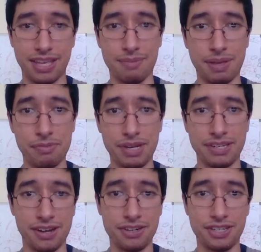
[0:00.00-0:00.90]
Yeah, maybe my
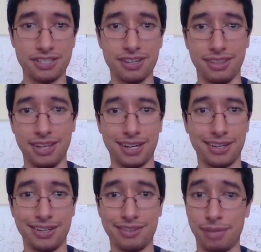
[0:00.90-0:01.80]
daughter's just good
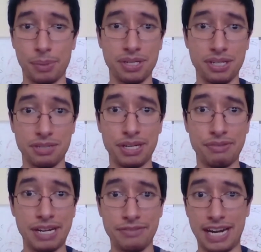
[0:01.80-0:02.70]
luck. Maybe she should be
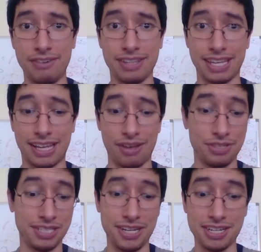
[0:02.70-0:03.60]
around for everything. I was
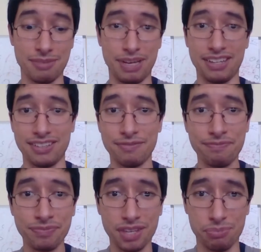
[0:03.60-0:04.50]
just talking about
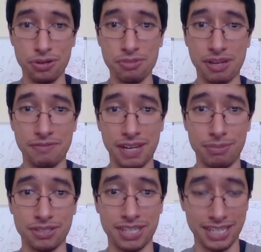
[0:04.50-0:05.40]
Pokemon
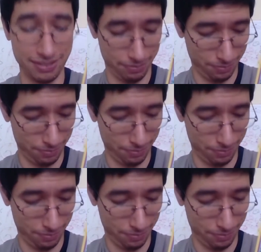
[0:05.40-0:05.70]
families, right?